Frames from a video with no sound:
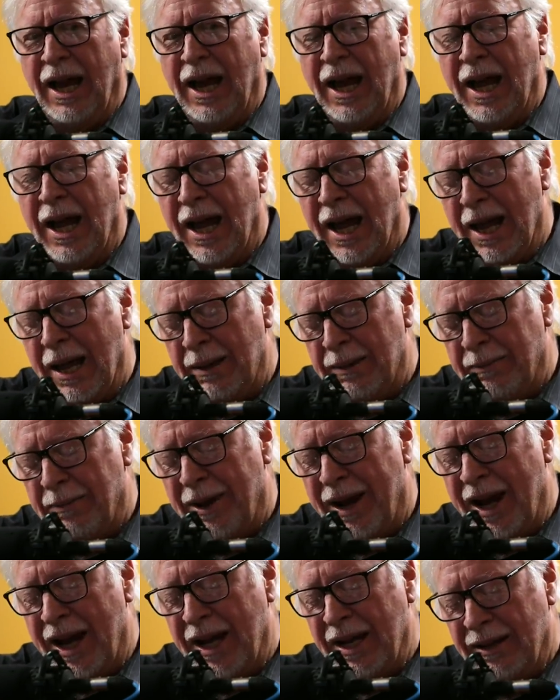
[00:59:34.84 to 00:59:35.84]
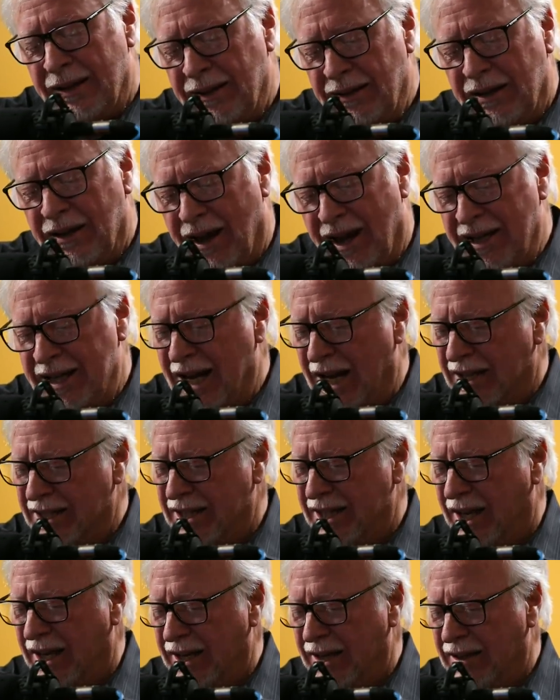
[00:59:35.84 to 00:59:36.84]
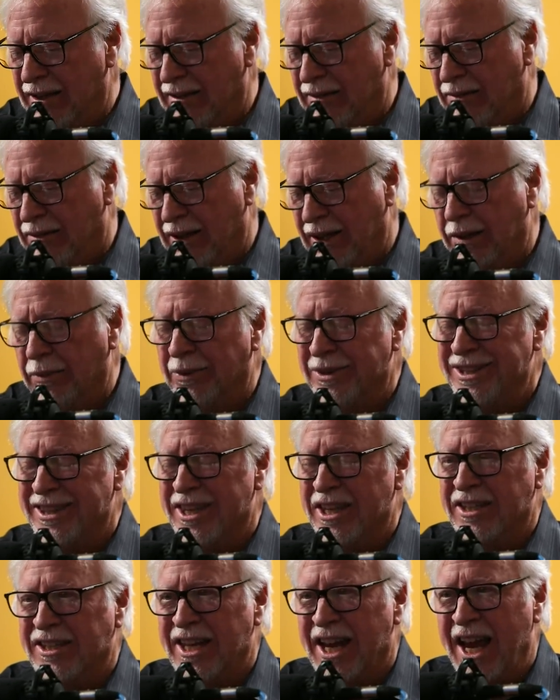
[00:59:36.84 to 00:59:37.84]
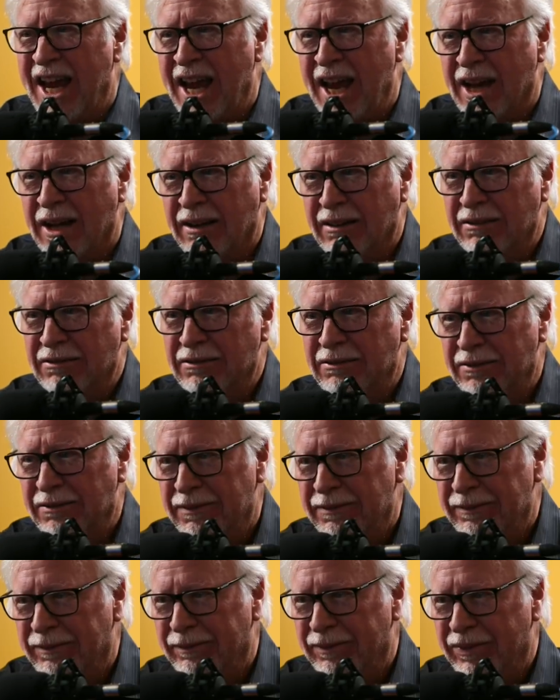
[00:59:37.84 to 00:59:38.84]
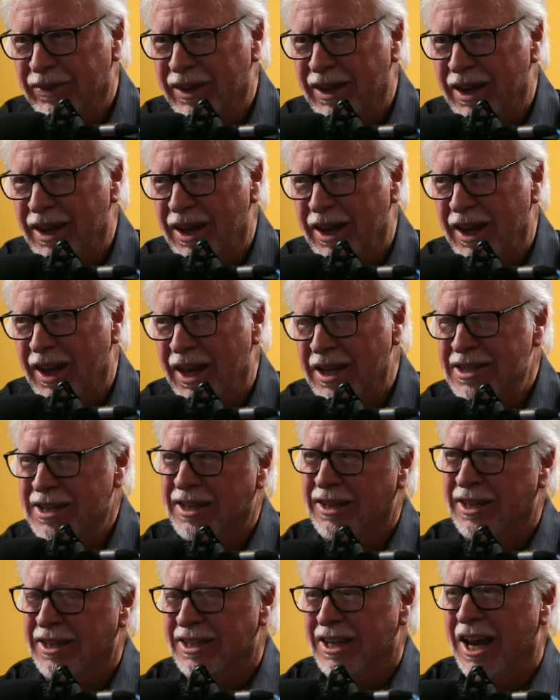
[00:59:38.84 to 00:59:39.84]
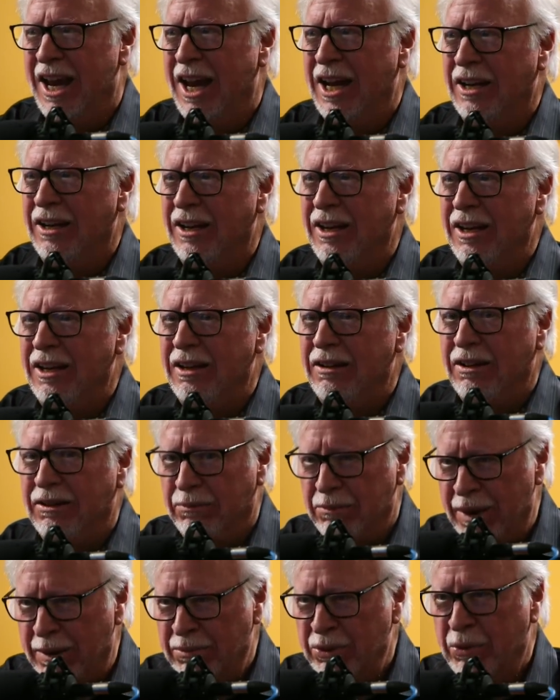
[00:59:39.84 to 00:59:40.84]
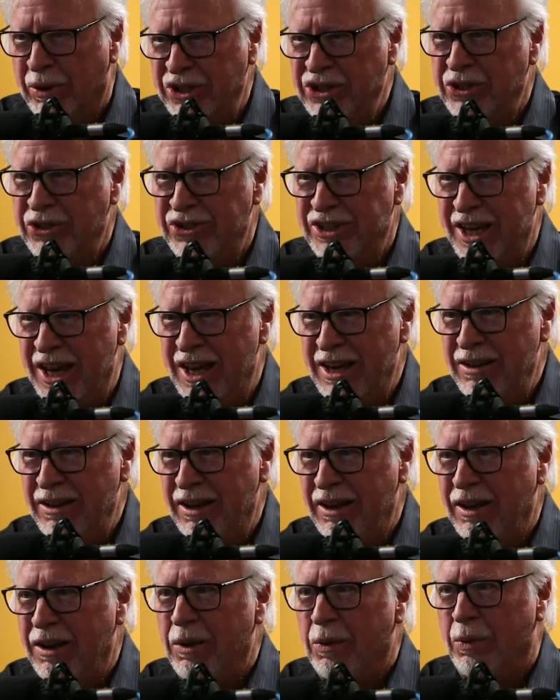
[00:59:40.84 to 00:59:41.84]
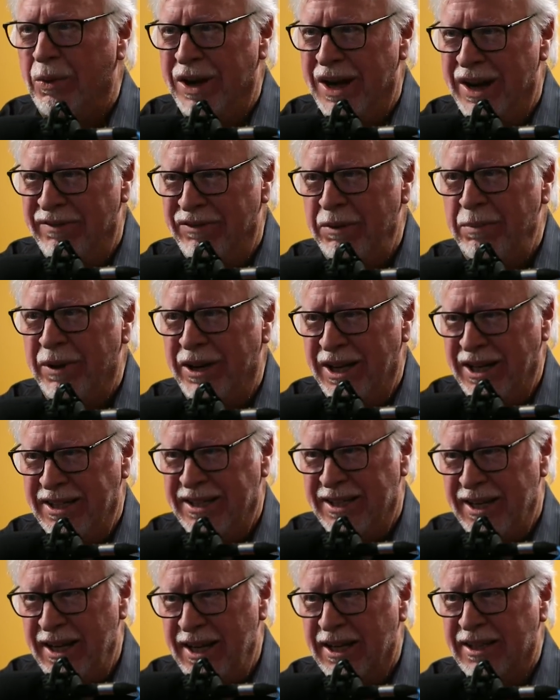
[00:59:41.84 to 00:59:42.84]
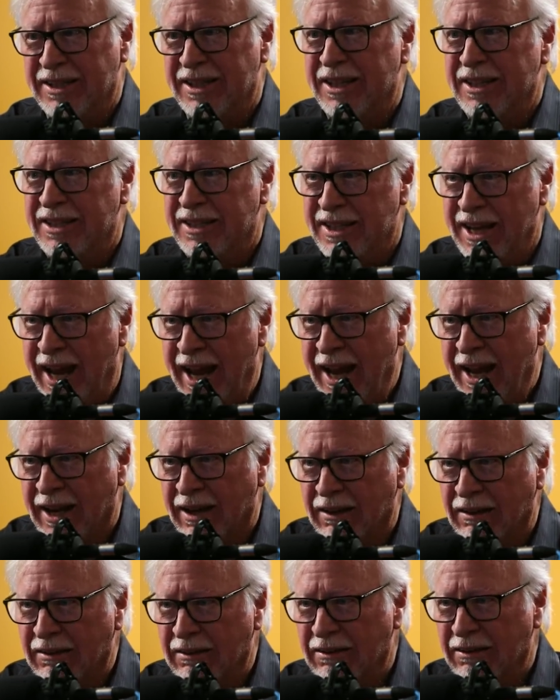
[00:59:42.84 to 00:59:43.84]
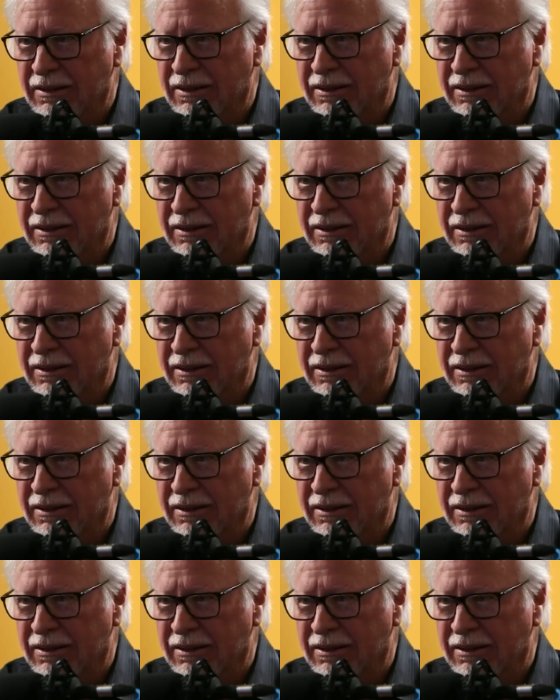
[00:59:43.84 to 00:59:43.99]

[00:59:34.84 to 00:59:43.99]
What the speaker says: And my contact said, it was the zag. I said, the zag. Remember what you said? When everybody zigs, zag.